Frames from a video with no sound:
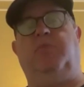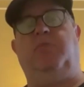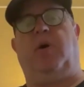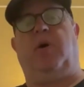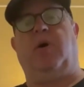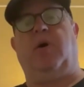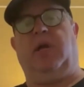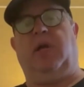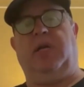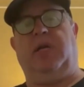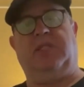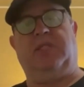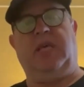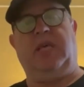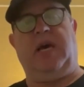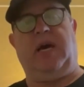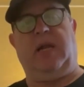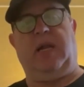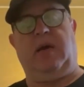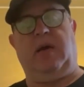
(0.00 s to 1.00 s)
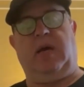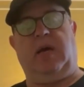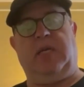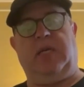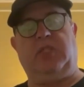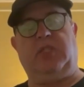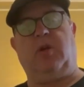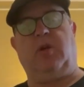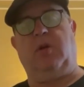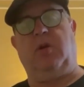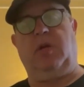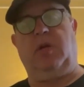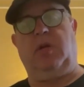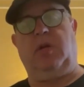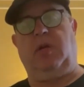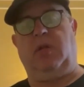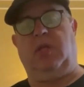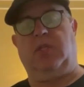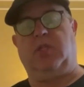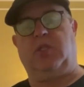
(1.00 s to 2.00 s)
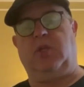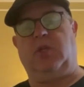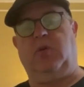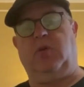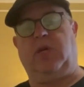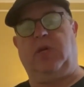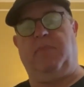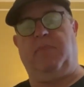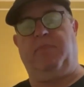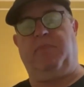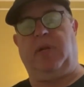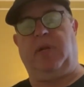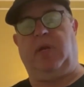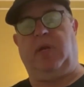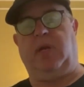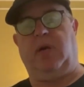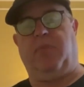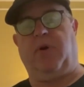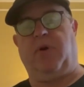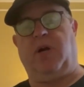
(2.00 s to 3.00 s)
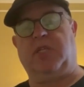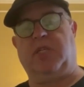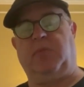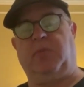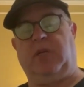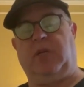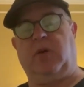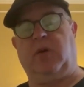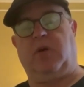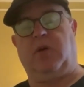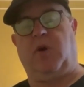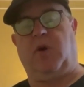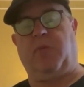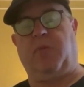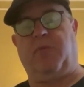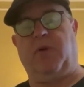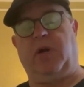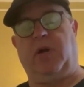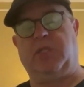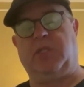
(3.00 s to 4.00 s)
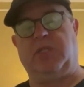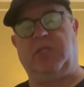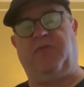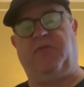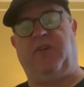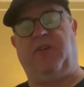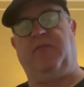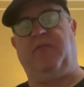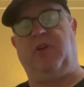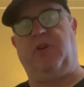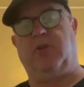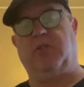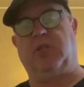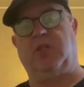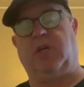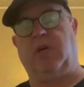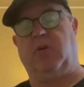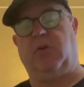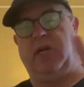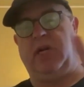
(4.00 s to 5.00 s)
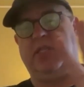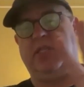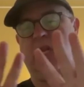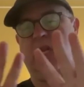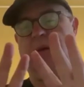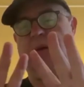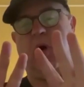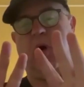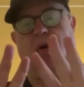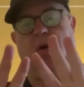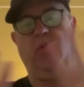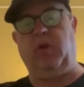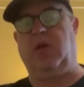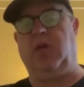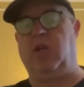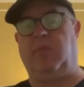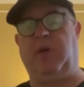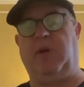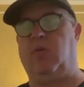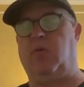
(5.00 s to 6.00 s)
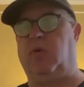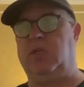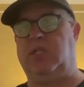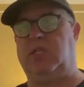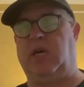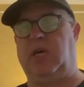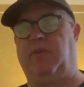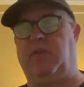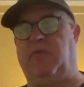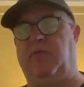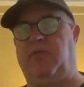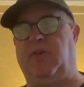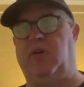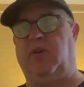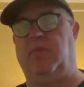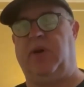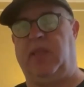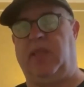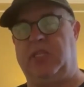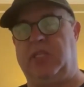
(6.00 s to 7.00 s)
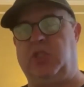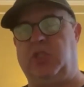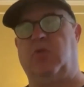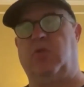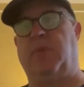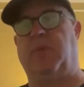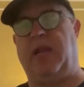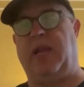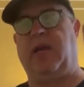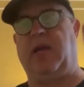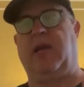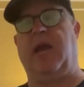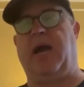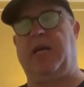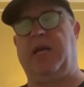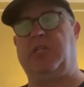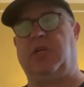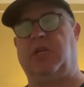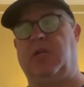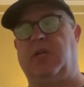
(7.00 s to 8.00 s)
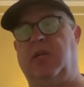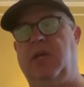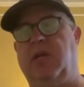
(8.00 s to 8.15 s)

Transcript: part is that I started this new company, approximately Dark Mark Productions, five years ago, and I said, I'm only going to make one type of film, and that's dramatic action